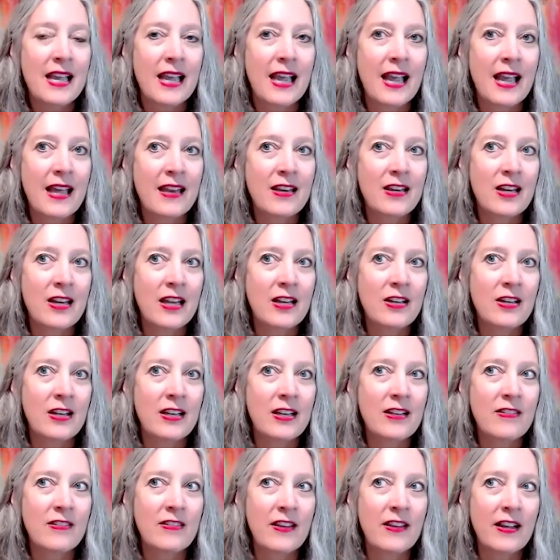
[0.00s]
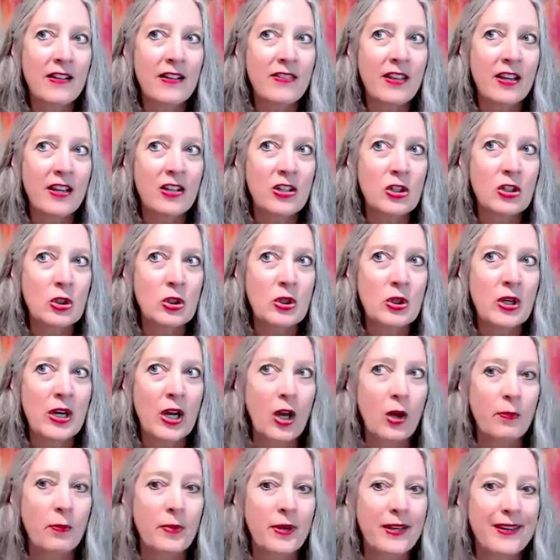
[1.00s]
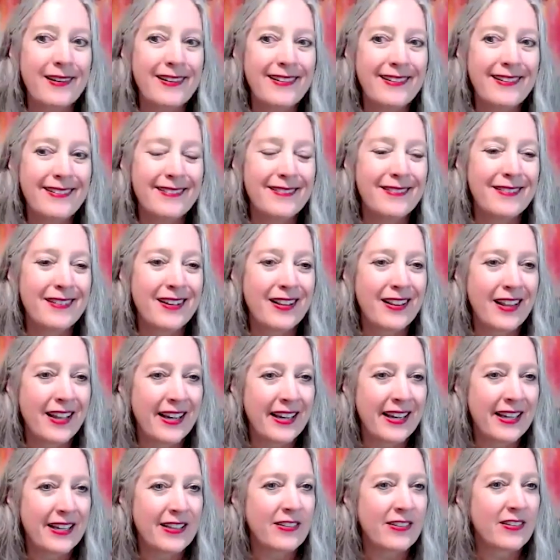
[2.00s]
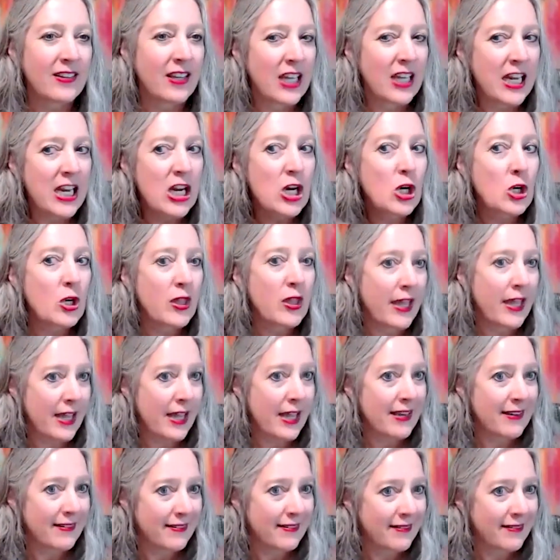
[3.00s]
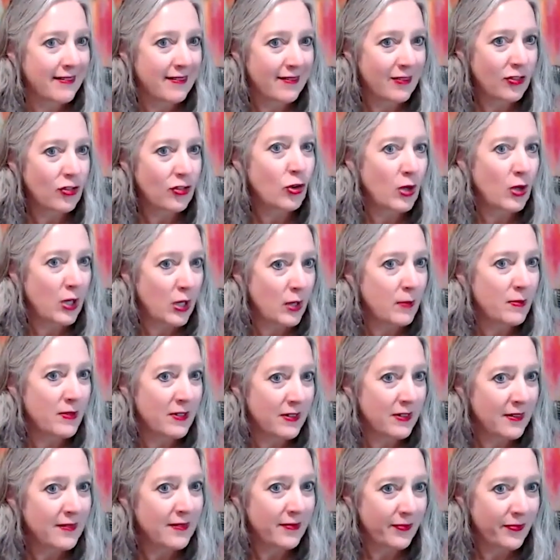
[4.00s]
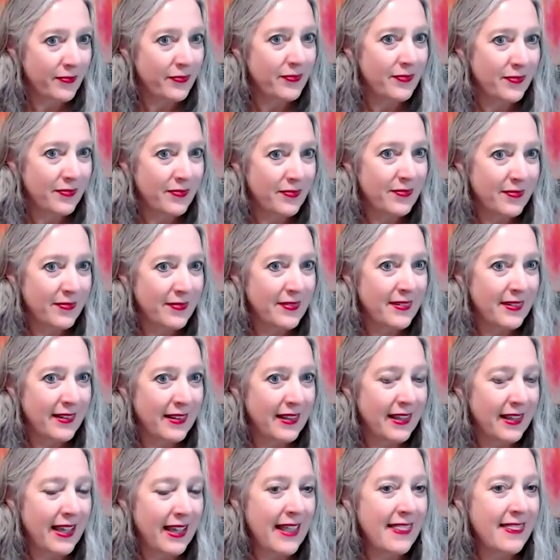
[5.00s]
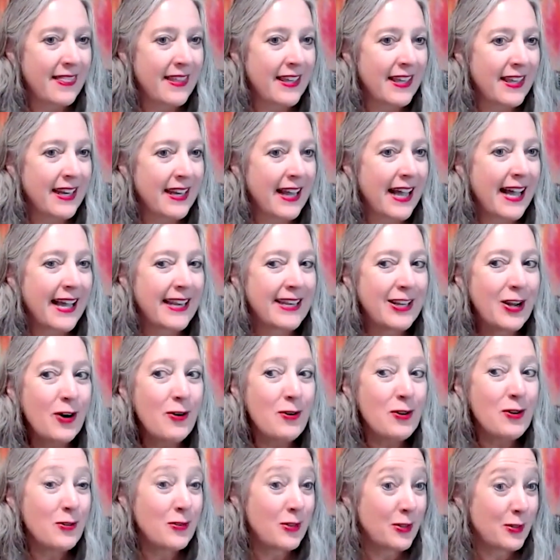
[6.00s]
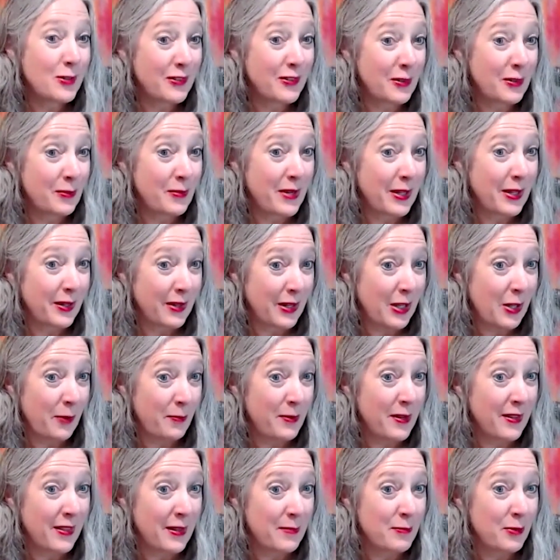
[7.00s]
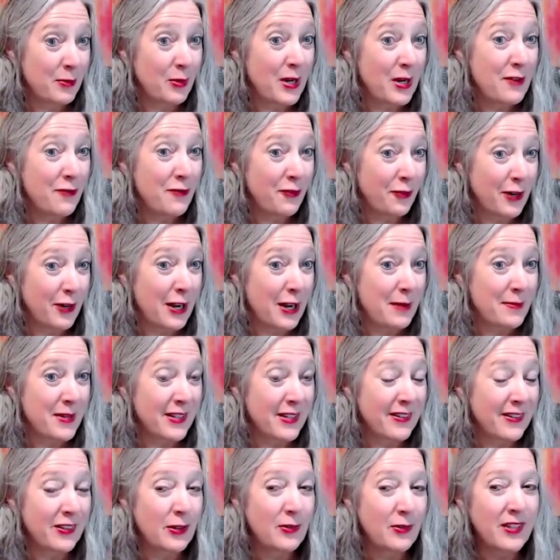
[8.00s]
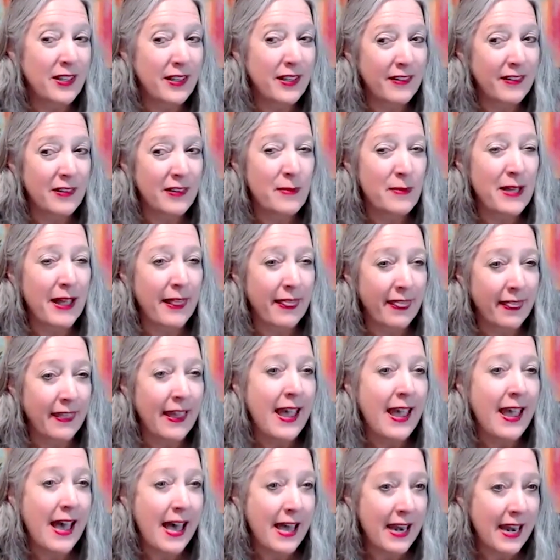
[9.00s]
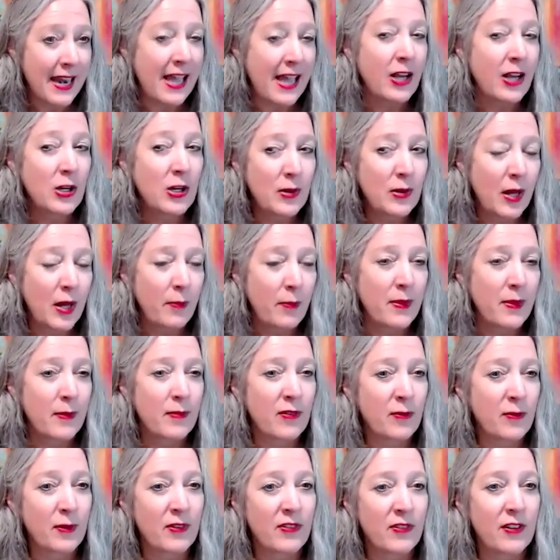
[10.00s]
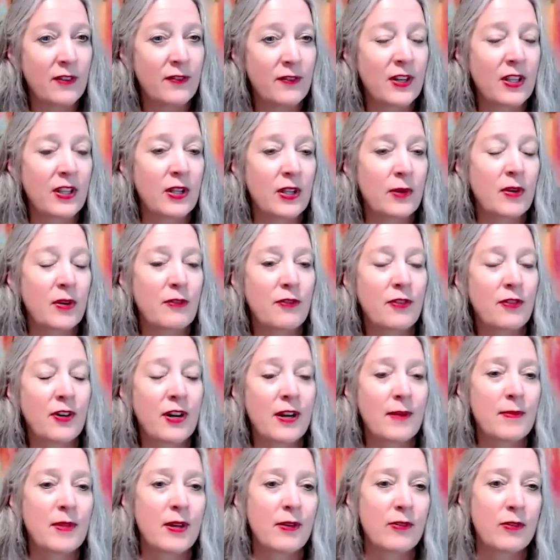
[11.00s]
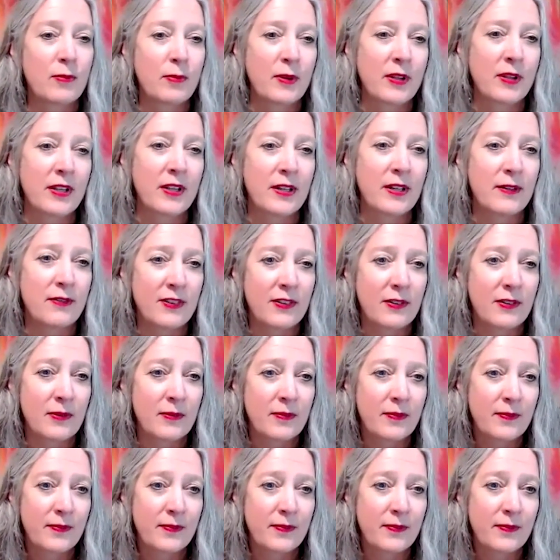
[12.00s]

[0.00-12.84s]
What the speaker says: And it sounds like you're helping clients hear that script. And then I know you do some helping them reframe it. So tell us about that. How do you help them specifically reframe those beliefs?